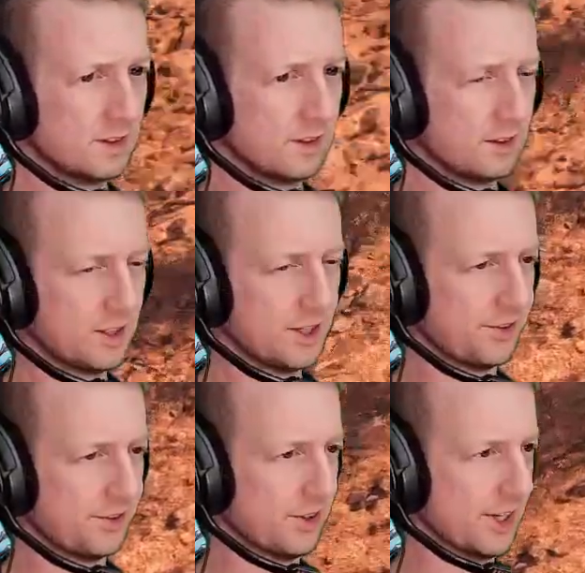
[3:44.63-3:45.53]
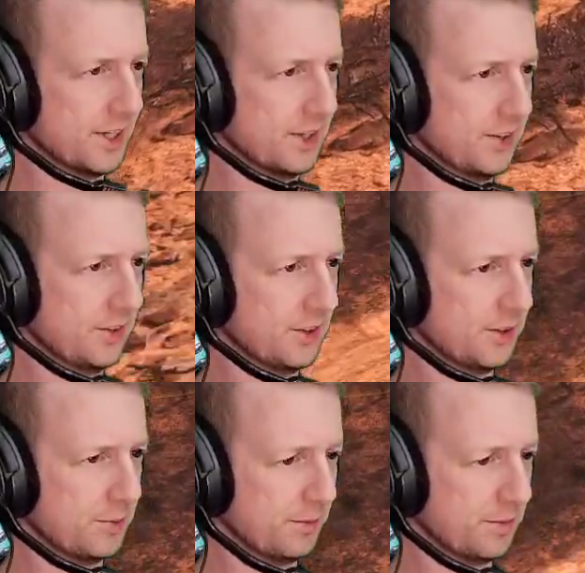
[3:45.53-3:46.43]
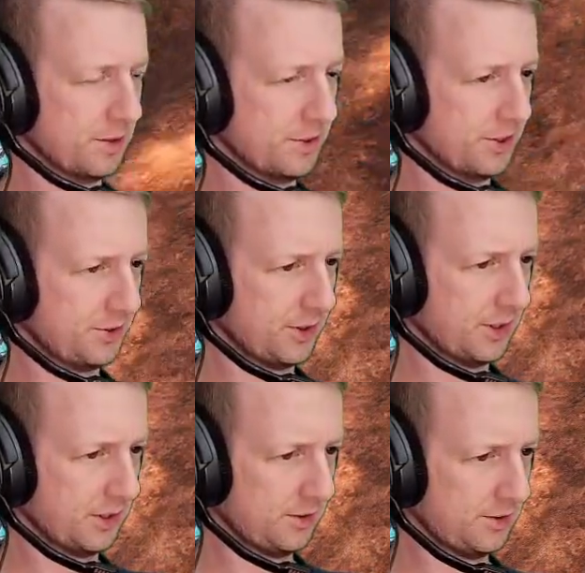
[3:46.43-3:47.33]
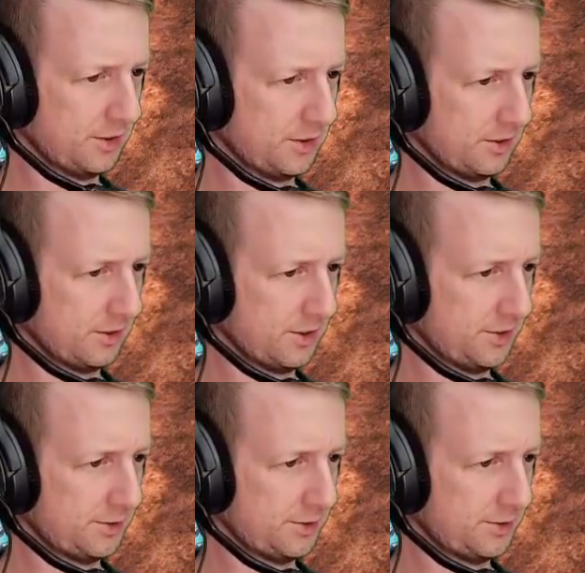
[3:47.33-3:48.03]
Line of sight is going to be a bit of an issue here, so let's